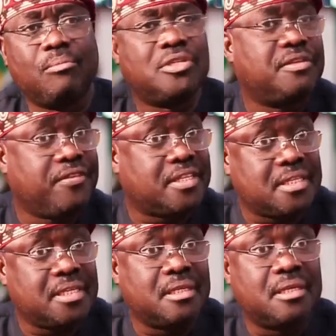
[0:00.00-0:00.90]

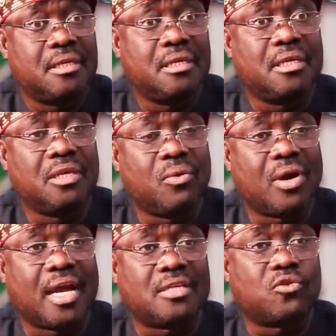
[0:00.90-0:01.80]
motivating the
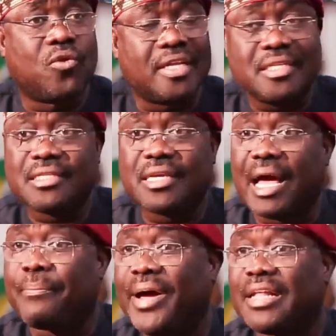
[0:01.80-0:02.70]
workers, quite
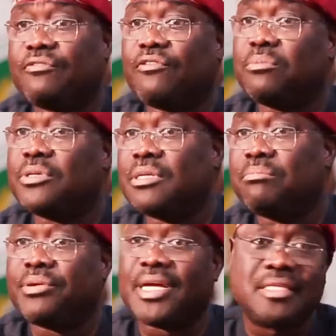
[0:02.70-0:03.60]
apart from
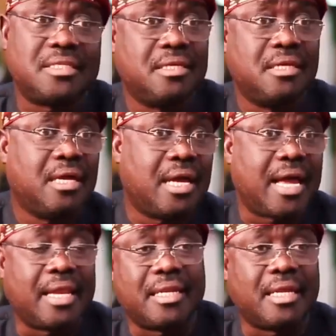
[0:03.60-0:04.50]
the bread
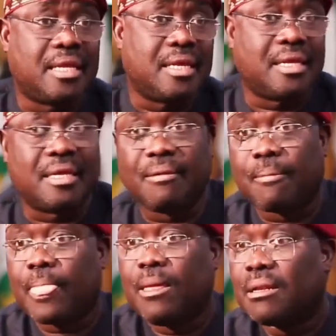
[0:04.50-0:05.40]

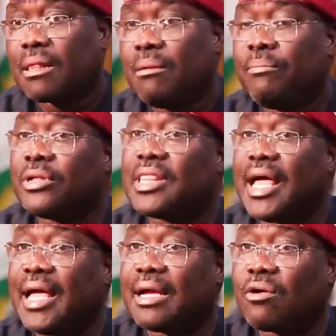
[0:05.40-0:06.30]
and
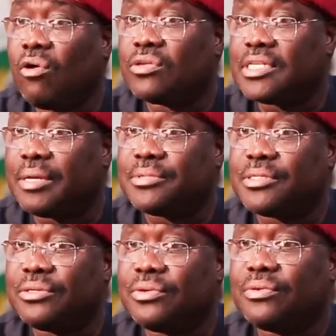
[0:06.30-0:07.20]
butter concept,
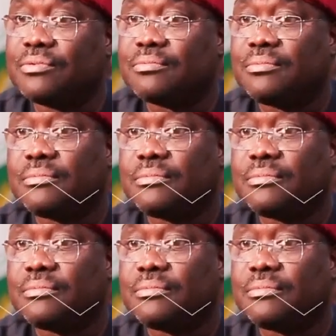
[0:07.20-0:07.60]
you know.